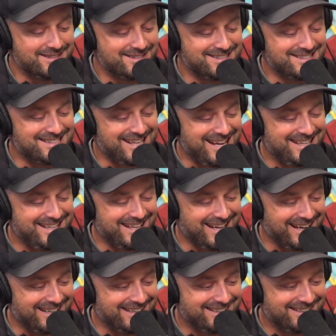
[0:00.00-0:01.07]

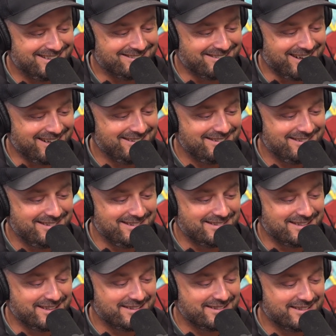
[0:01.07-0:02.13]
zeitgeist, right? Is
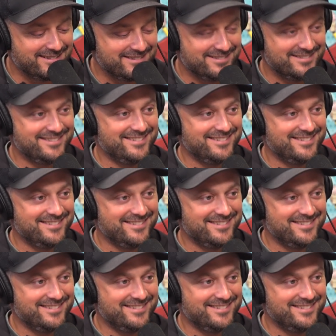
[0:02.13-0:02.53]
that the